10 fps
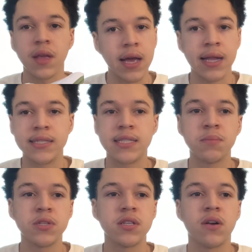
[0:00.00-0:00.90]
And
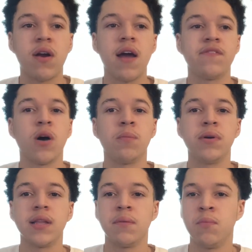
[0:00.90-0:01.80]
similar to the Craft, I'll
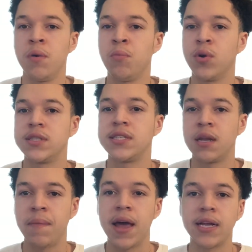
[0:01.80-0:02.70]
put a more
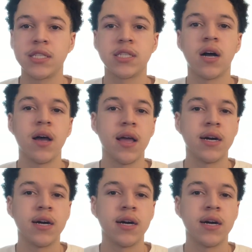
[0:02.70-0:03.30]
cinematic shot